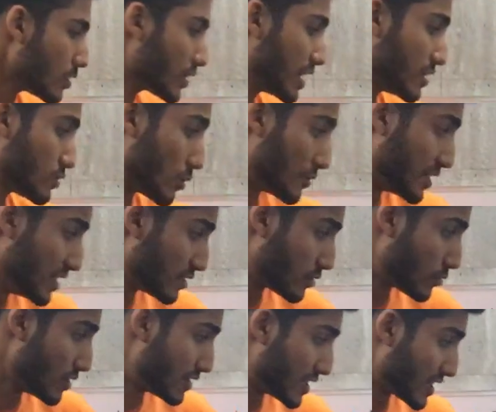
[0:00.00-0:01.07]
Okay, so
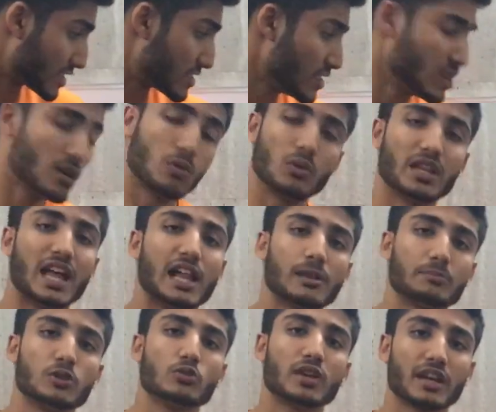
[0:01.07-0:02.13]
these three things will
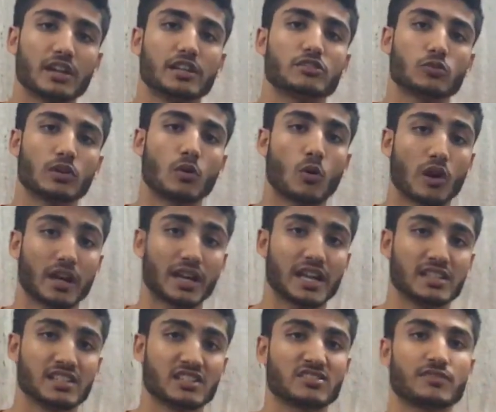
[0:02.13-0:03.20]
help you get into an
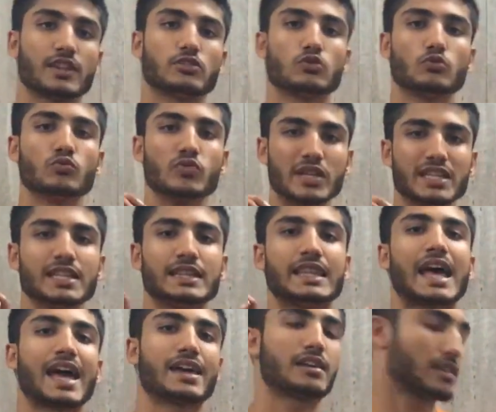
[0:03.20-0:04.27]
organization that you really
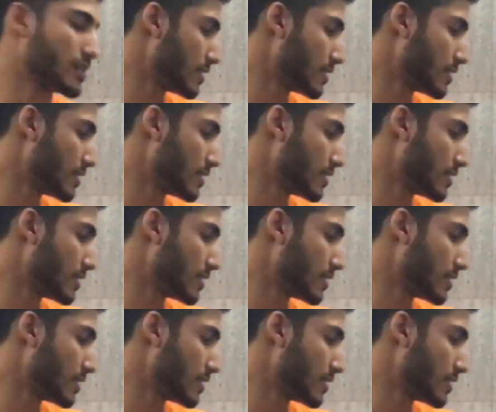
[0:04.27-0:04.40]
like.